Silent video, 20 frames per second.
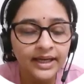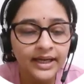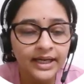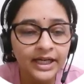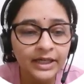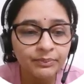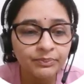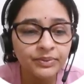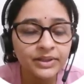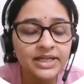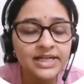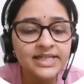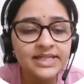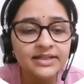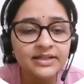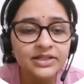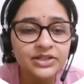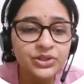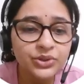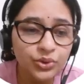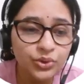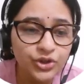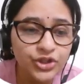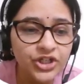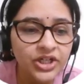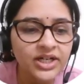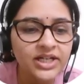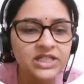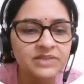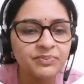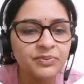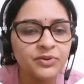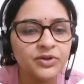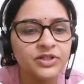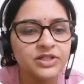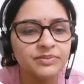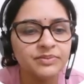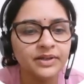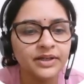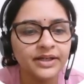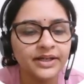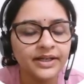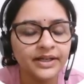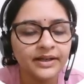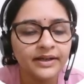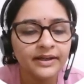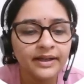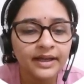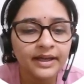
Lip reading: It builds social responsibility,